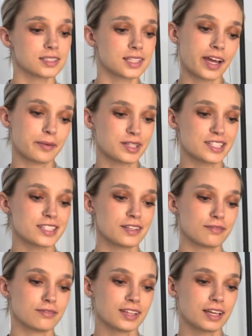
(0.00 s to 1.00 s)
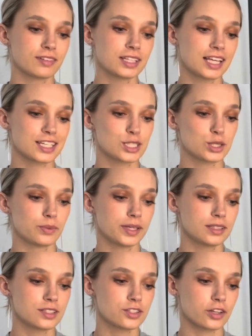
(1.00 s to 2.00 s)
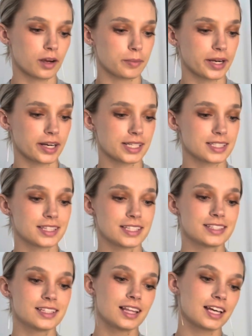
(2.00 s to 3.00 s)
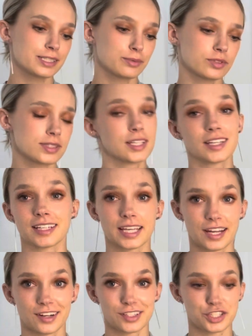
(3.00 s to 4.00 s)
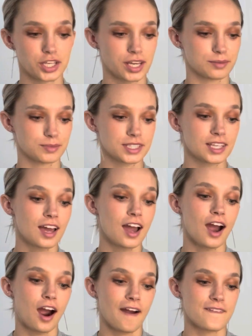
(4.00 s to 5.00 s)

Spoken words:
diamonds, flavored like sweet strawberries. These delectable 10-carat gems are